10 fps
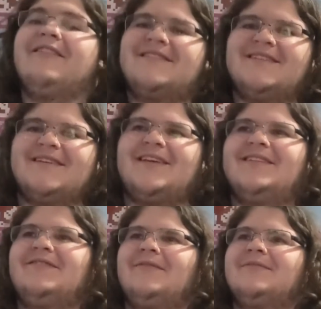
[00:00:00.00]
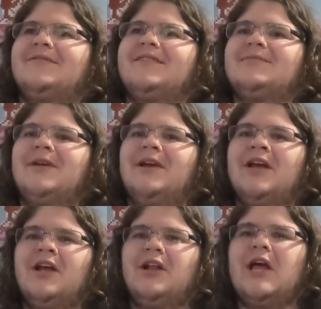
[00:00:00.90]
Obviously it's a kid's film, so he has to be like,
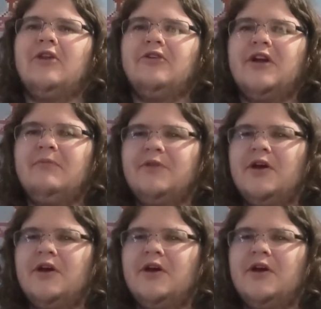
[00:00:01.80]
Later dum